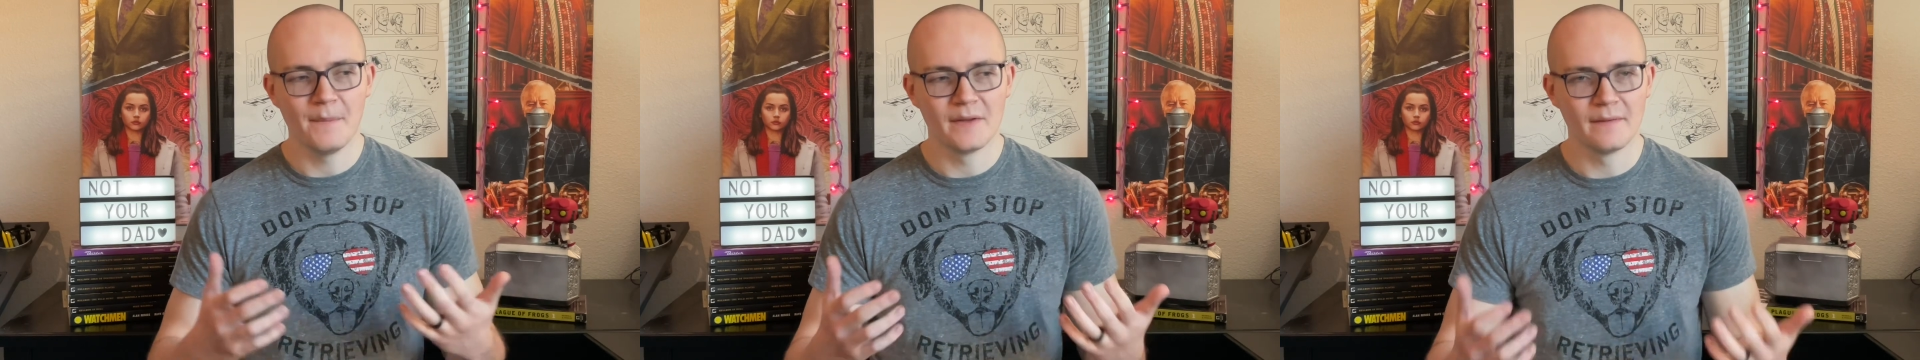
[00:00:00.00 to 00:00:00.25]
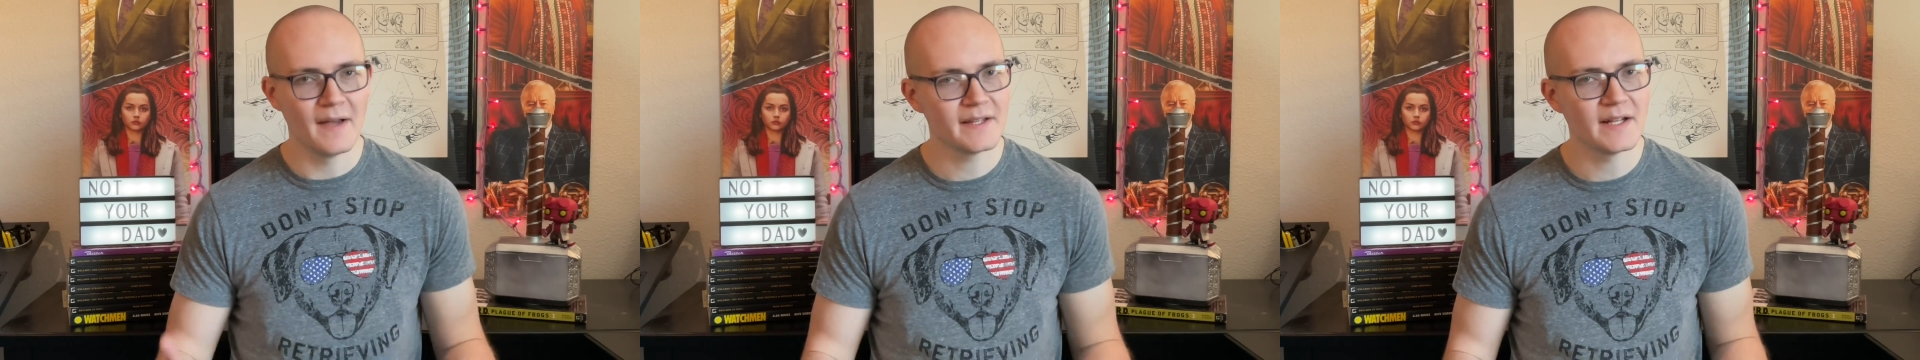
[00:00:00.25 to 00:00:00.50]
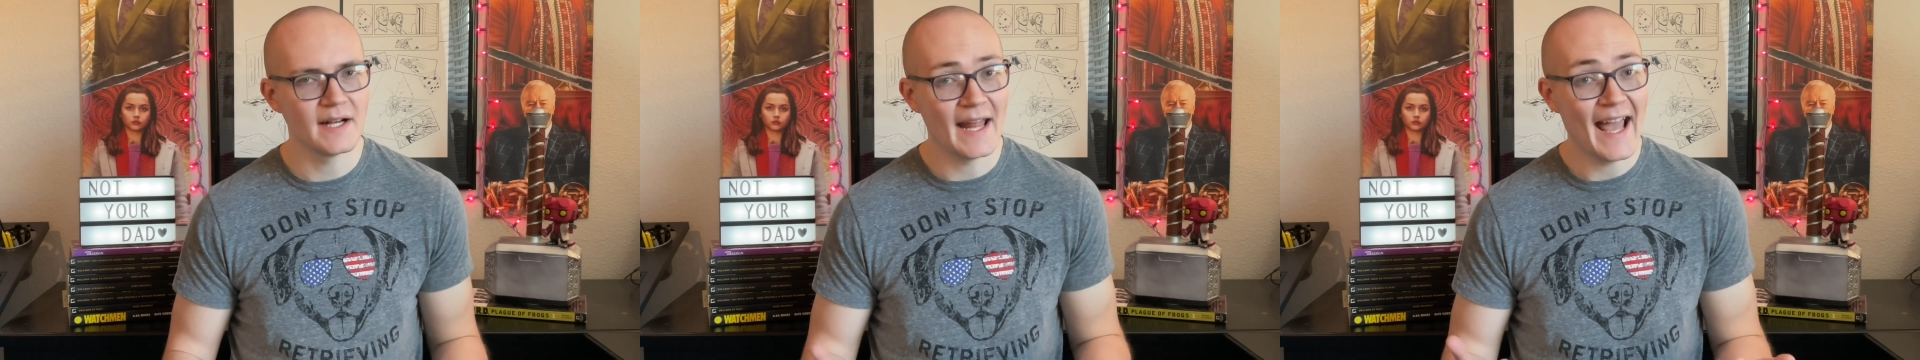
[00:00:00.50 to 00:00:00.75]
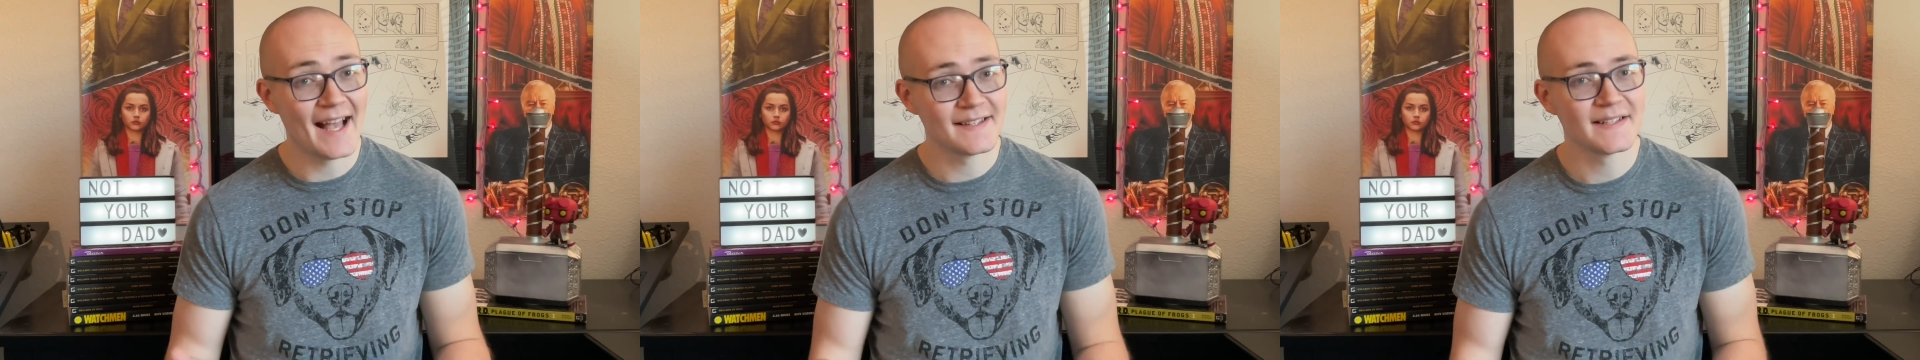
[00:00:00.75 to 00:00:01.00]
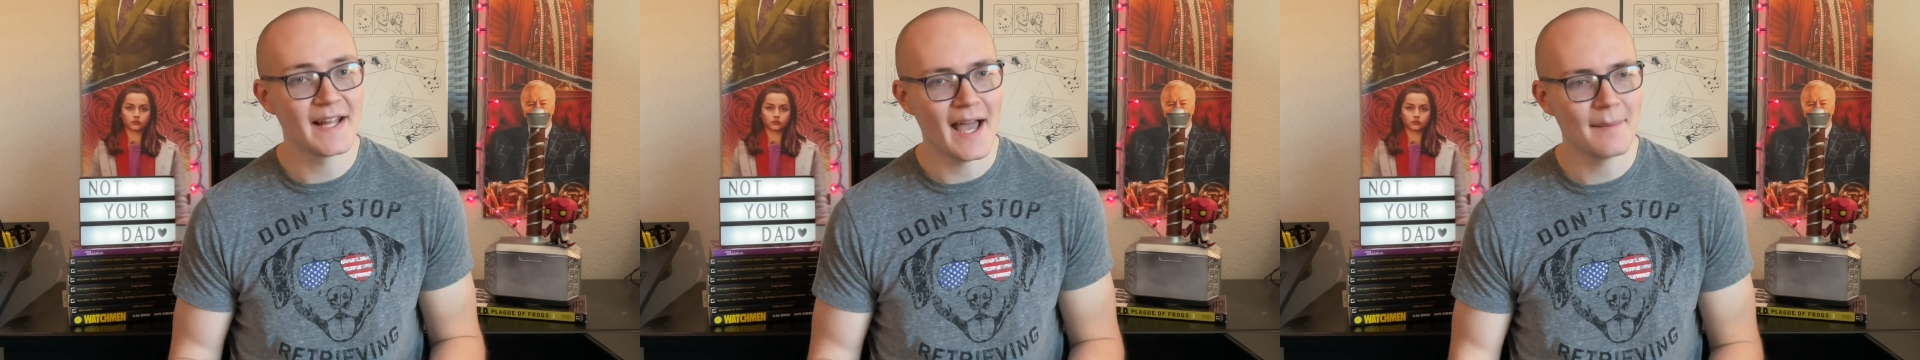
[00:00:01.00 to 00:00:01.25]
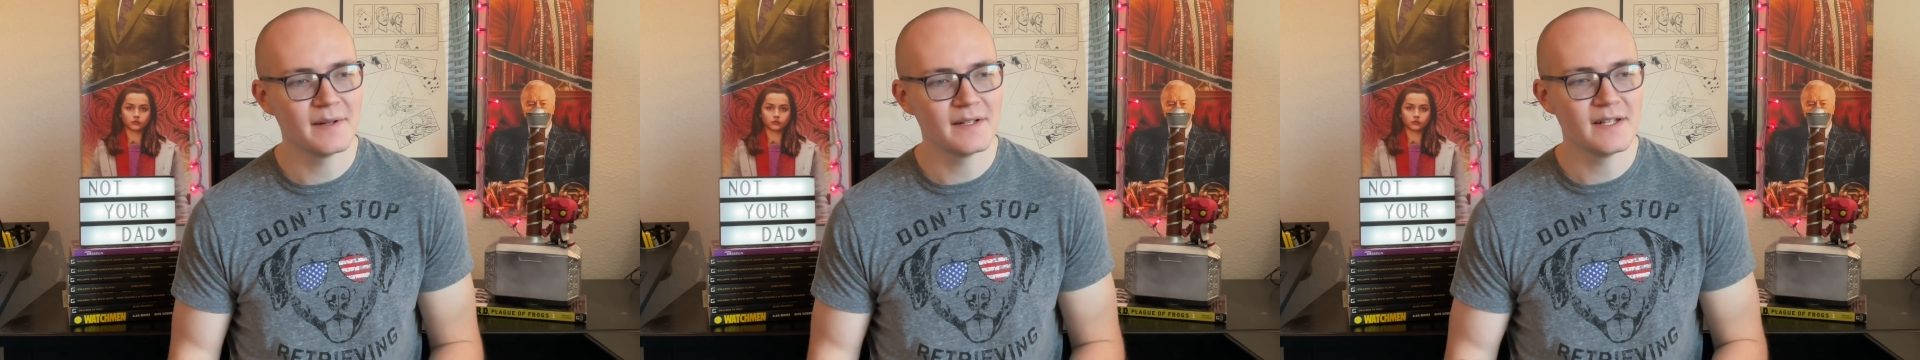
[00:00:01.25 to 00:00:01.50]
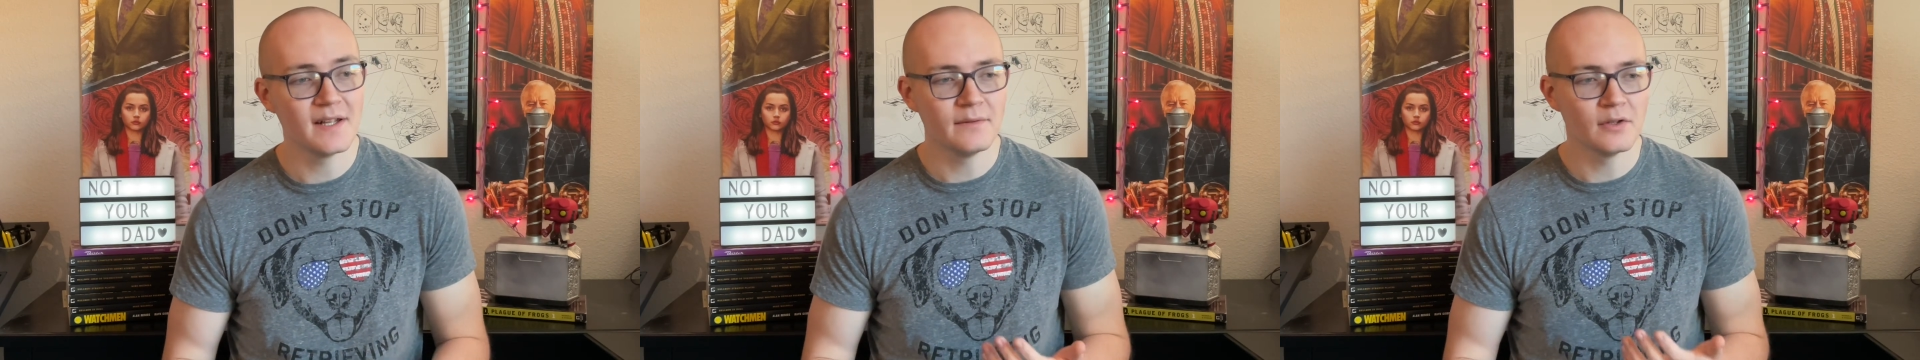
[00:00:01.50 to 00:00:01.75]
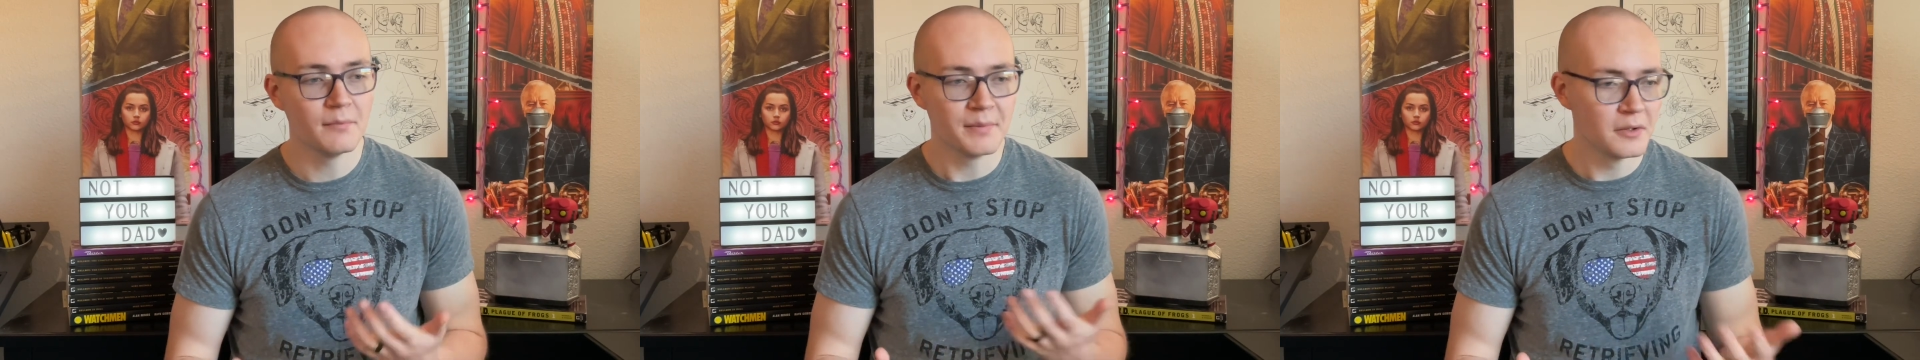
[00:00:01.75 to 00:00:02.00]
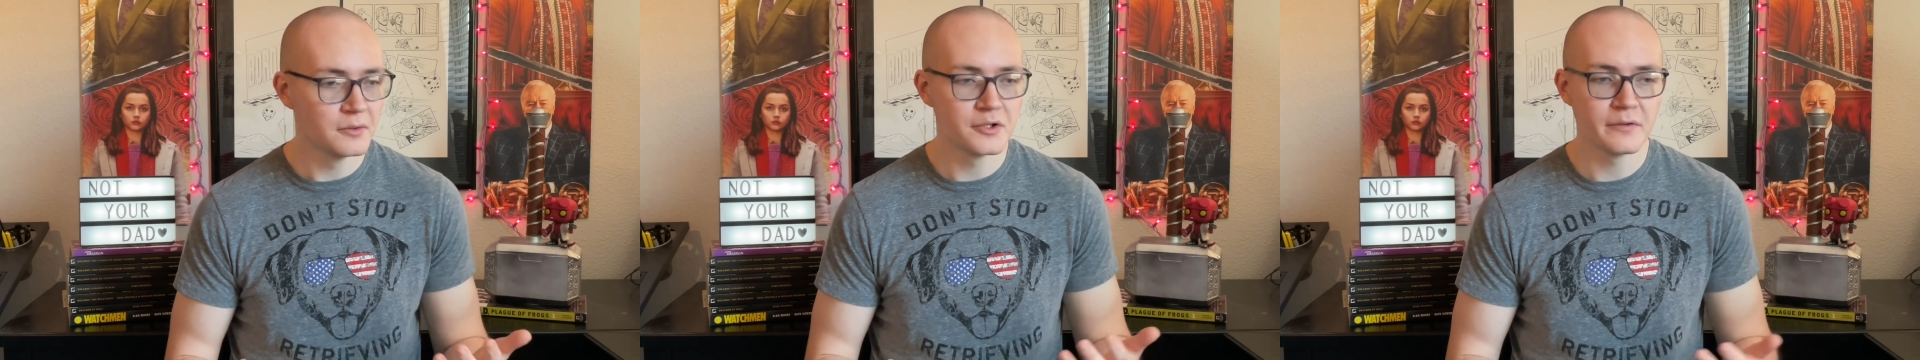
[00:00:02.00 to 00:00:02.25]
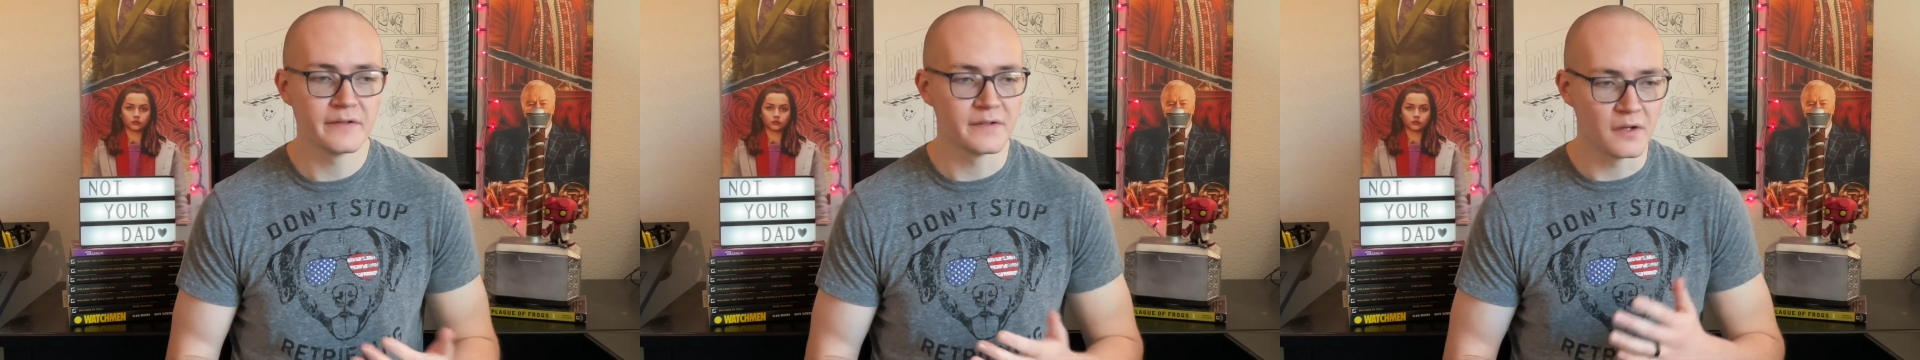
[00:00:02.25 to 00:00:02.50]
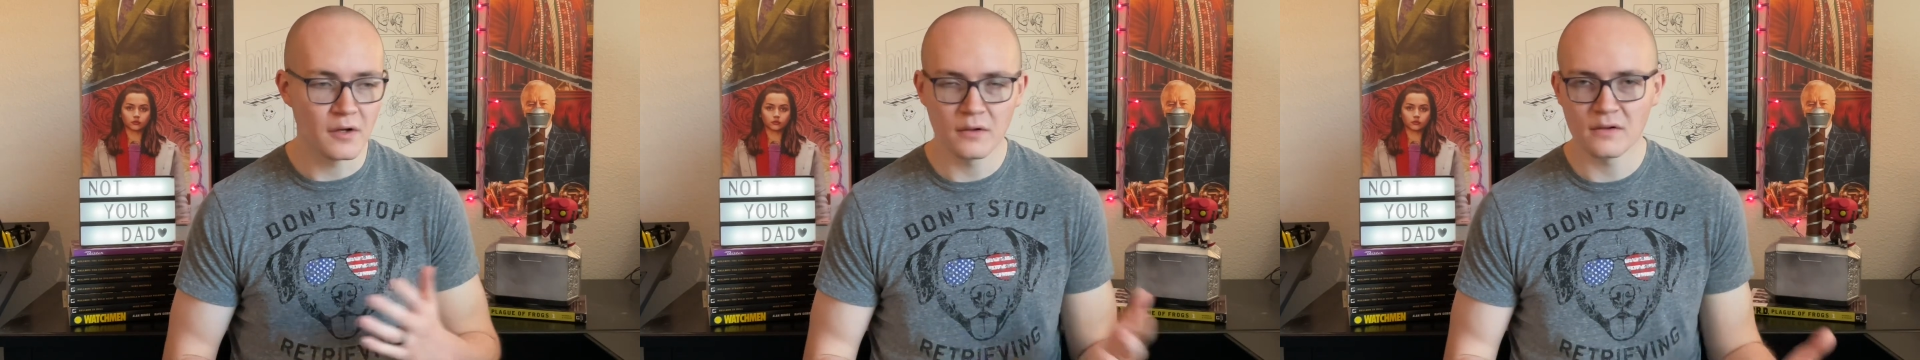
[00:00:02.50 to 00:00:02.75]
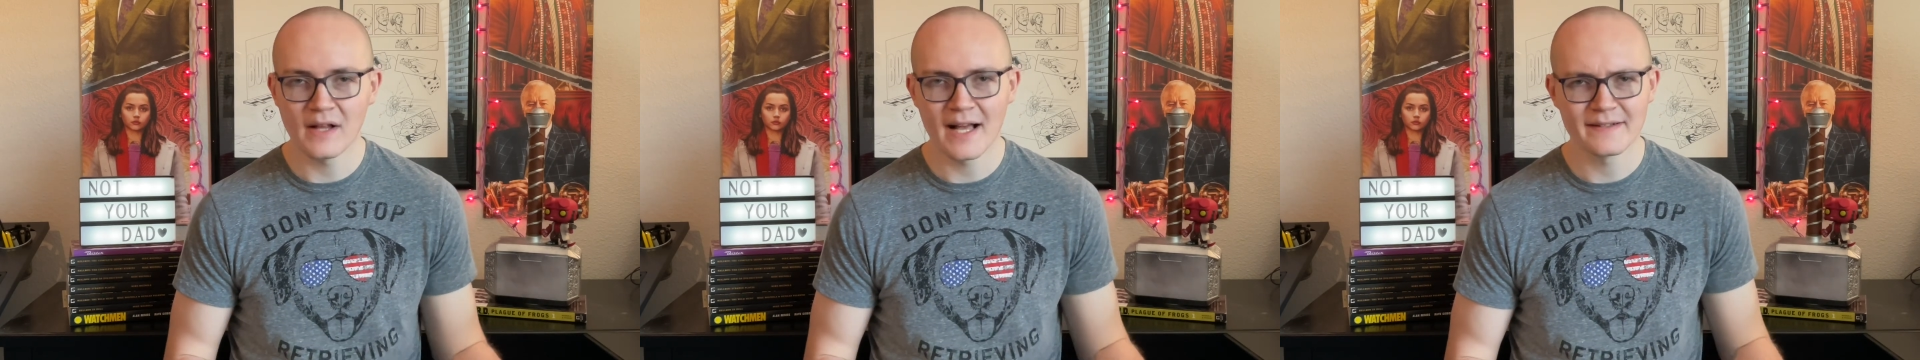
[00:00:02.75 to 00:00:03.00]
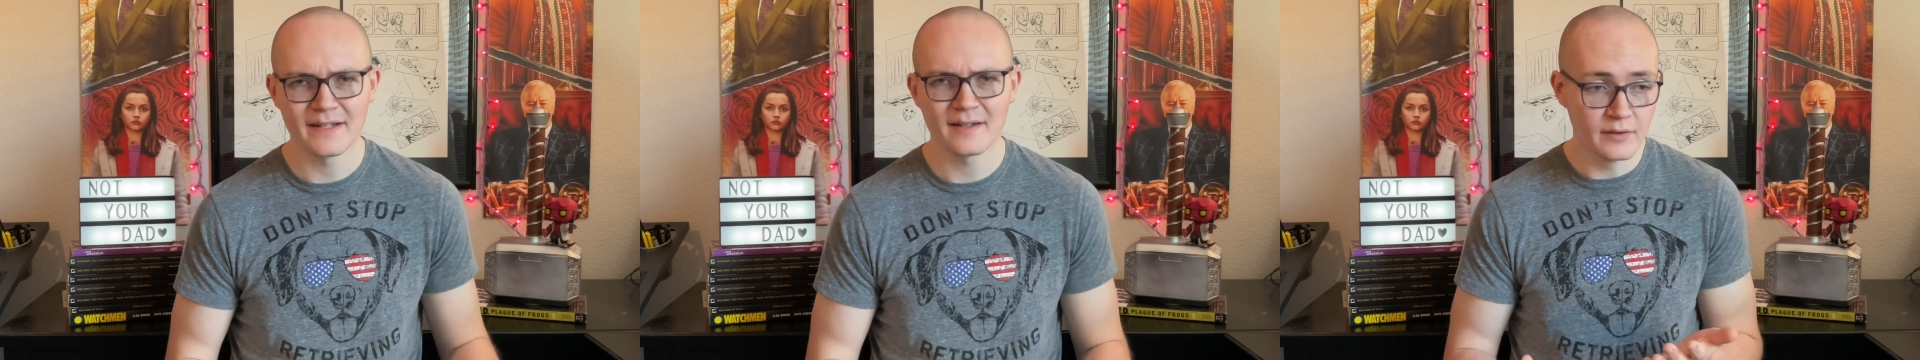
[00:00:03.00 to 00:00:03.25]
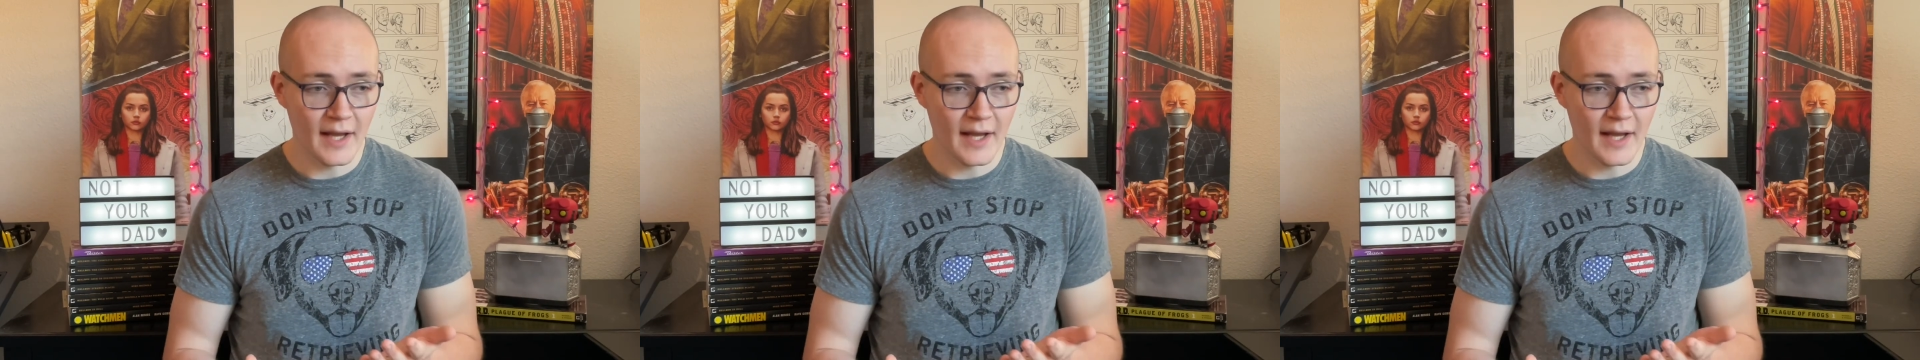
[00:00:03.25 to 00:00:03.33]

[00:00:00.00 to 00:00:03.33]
The fact that it hasn't happened, even though Beetlejuice is a cult classic,